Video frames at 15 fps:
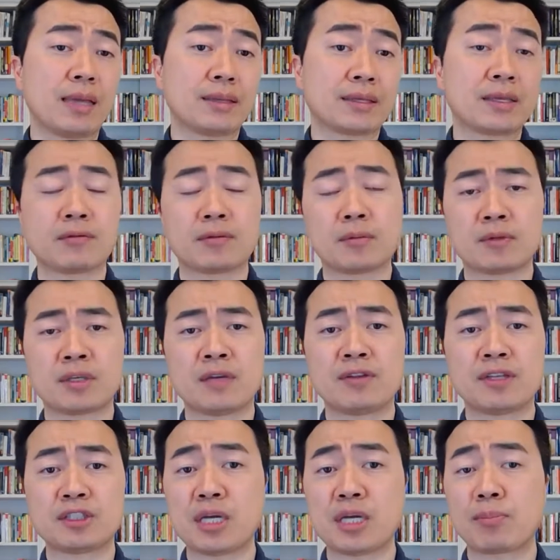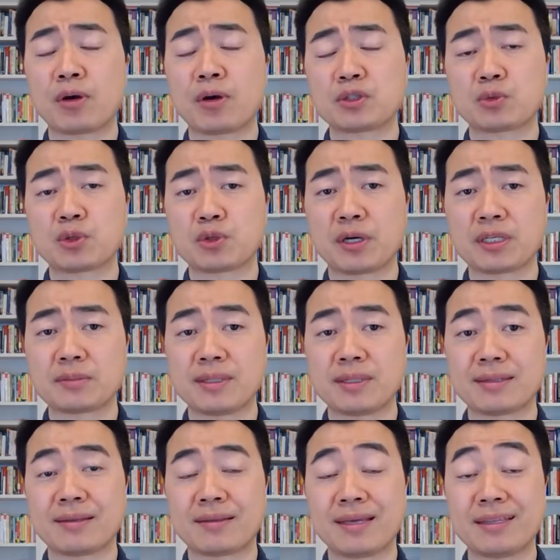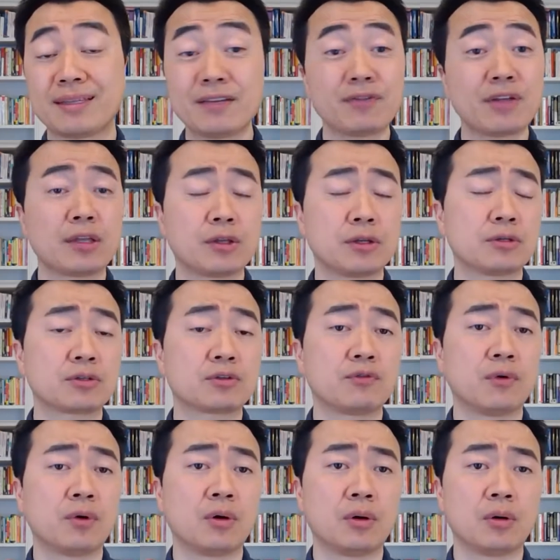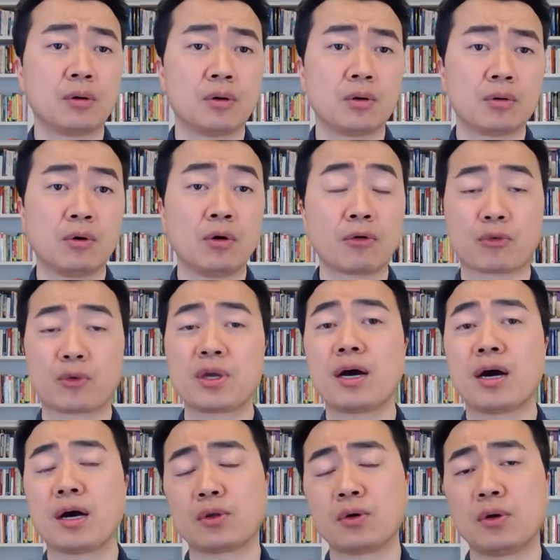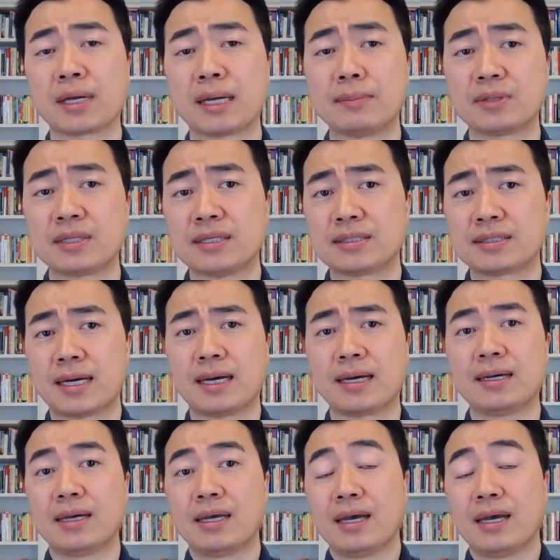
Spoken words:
and given the share price retracement, the dividend yields for all three iron ore companies are